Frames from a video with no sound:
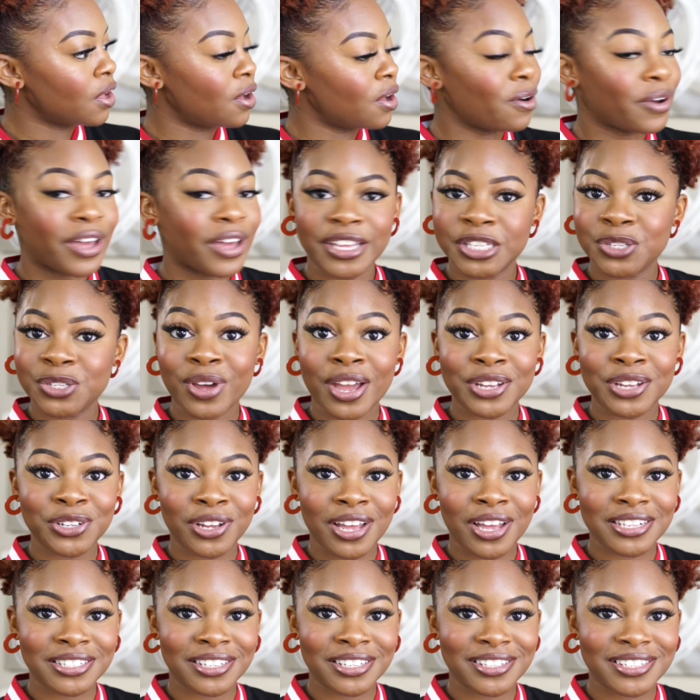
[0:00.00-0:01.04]
Okay, so as you
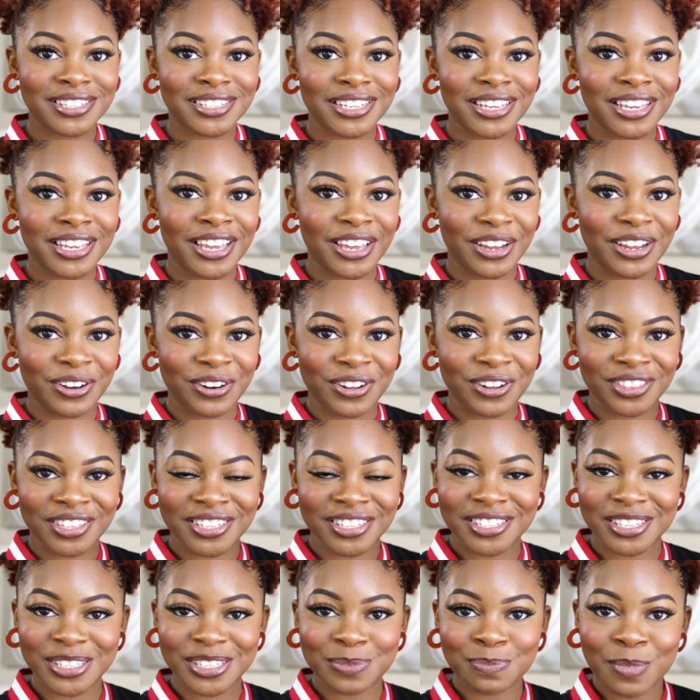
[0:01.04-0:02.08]
guys can see here,
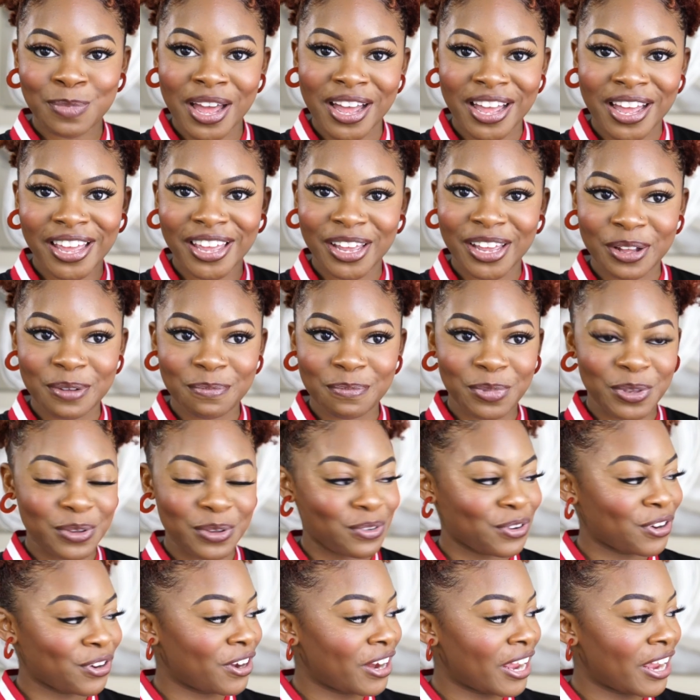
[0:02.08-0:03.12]
this is my
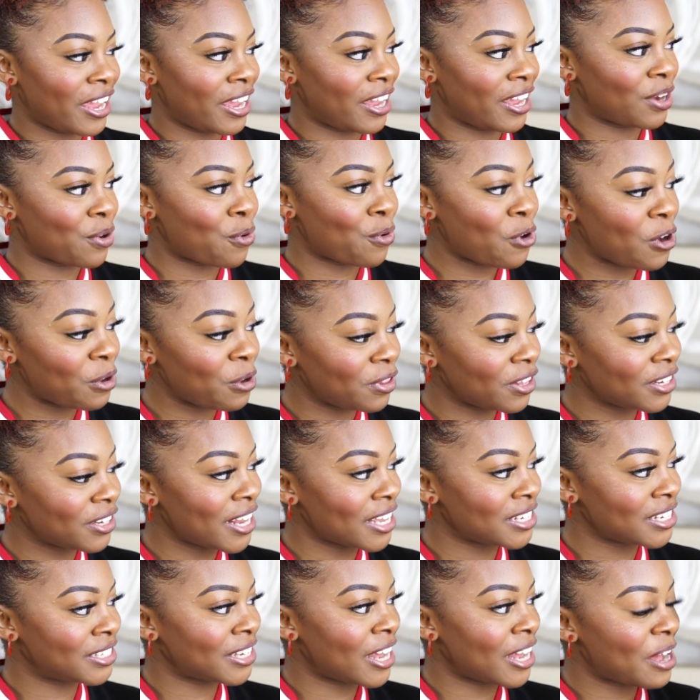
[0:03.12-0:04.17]
computer, and on the
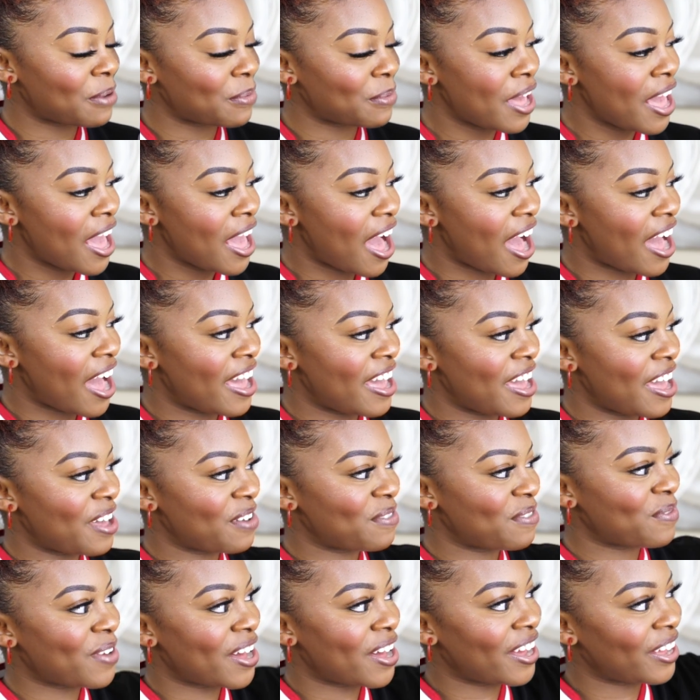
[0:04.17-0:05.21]
desktop I
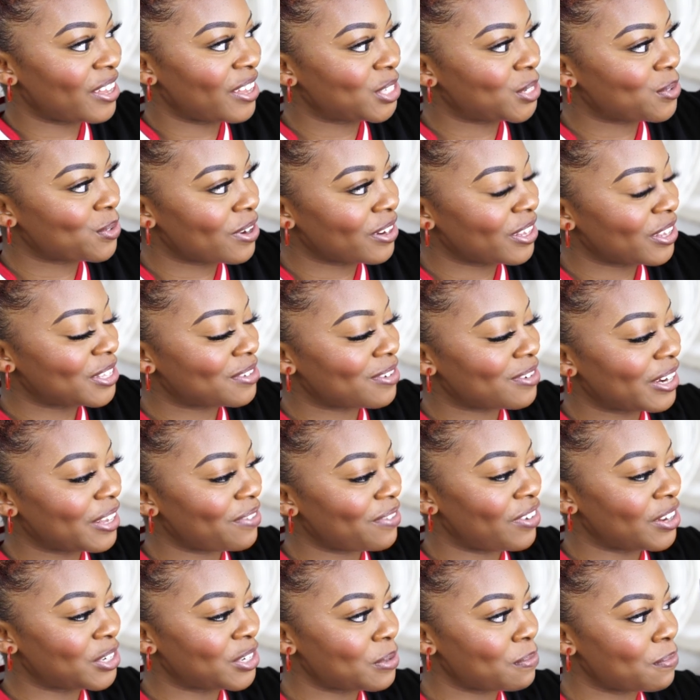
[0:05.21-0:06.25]
have my 2020
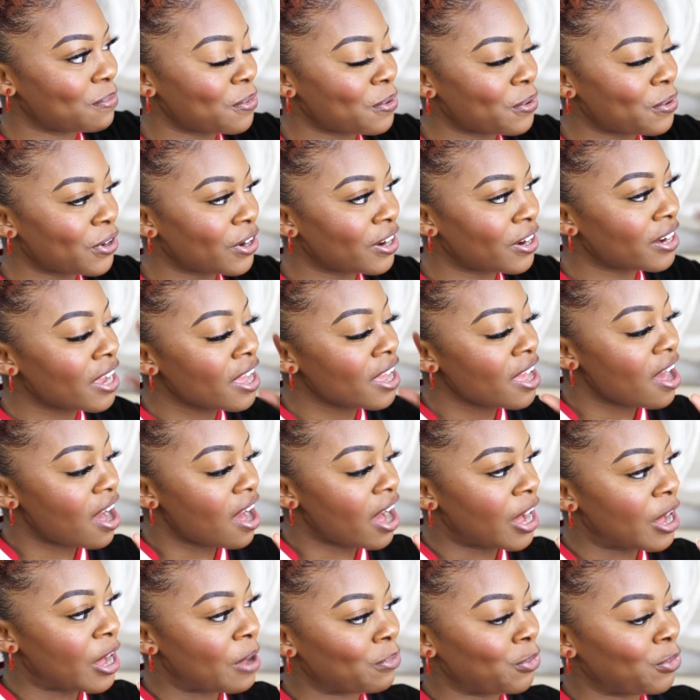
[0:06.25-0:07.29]
vision board.
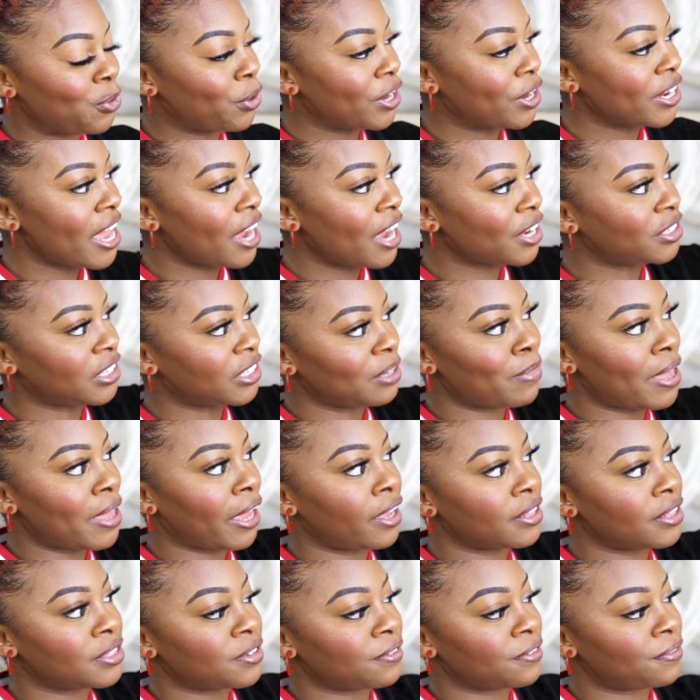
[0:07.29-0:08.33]
You can actually make
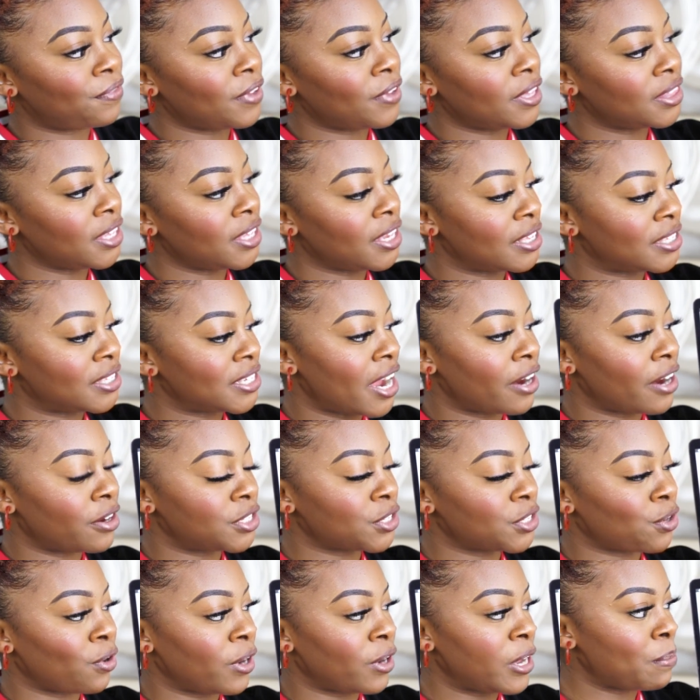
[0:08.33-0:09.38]
it to fit the entire
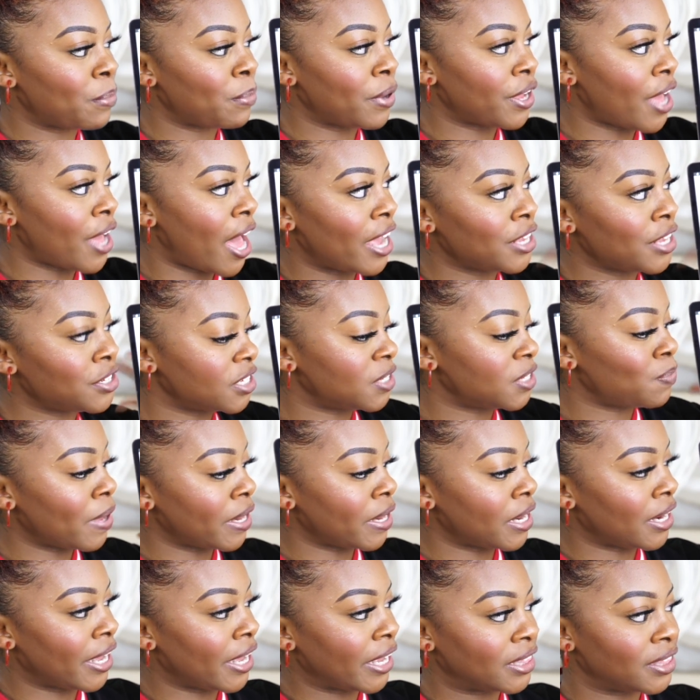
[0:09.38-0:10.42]
screen, but I just made
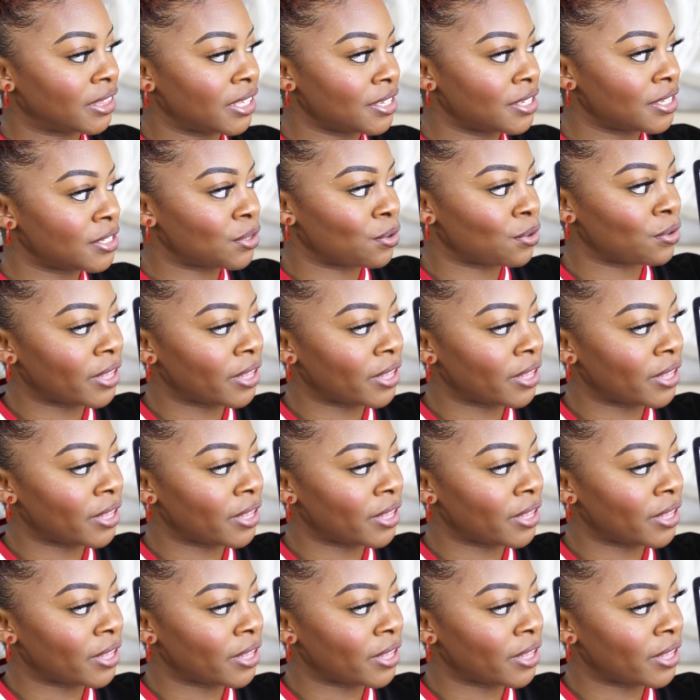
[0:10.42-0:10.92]
it like this so